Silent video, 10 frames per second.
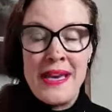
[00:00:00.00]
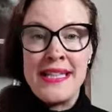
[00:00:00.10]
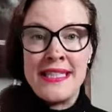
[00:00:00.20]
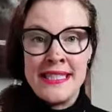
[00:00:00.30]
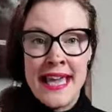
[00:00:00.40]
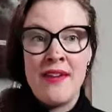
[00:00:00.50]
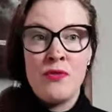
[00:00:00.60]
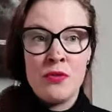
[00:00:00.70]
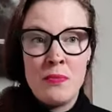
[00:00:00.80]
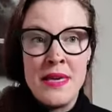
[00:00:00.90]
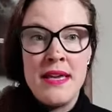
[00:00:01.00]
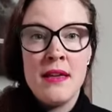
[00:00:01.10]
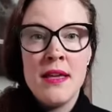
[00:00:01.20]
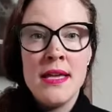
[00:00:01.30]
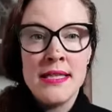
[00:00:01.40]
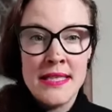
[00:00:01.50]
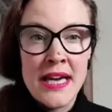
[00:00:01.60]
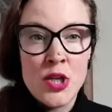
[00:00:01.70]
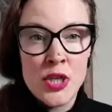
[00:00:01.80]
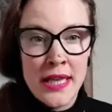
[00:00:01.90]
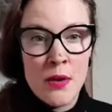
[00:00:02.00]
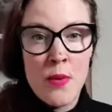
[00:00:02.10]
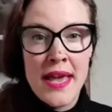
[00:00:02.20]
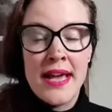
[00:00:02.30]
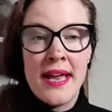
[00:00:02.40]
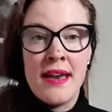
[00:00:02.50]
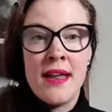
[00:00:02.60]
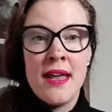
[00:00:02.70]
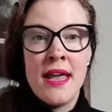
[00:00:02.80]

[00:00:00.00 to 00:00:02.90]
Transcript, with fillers: It's safe to be sexually awakened.